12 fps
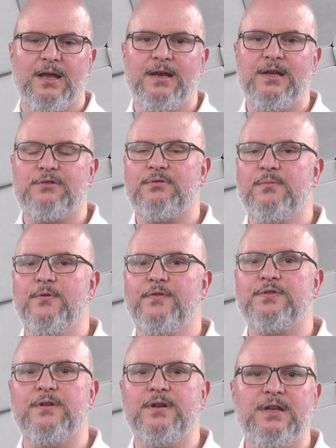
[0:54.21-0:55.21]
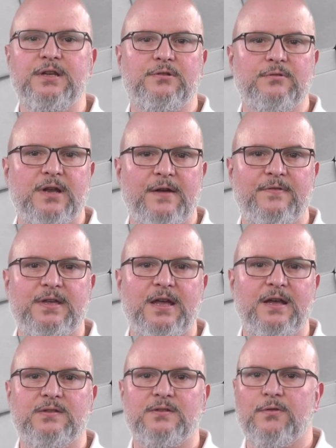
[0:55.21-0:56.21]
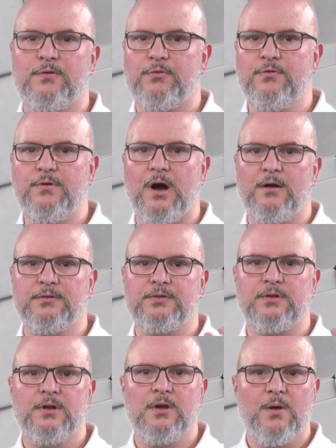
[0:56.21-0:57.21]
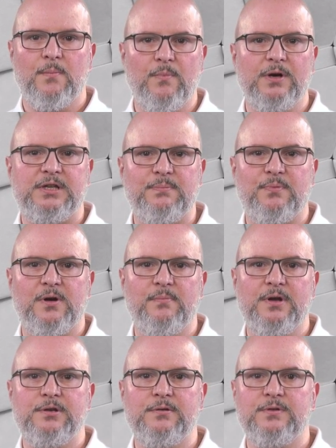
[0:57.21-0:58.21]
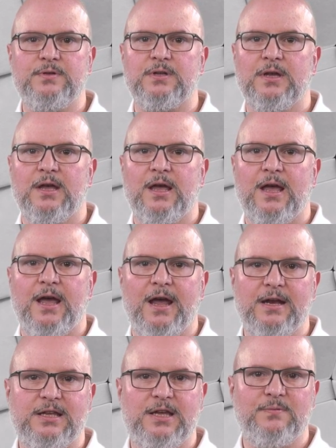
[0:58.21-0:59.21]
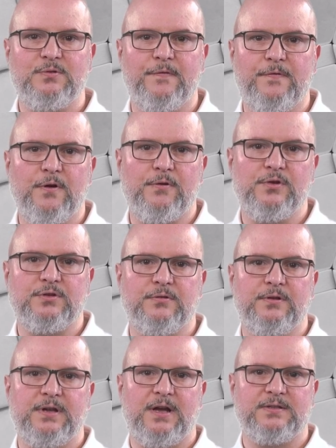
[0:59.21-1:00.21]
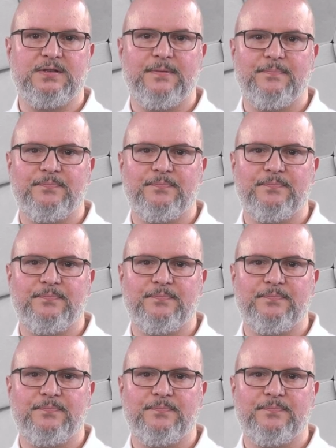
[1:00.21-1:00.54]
This removes the need to navigate throughout multiple menus and keeps the focus on the task.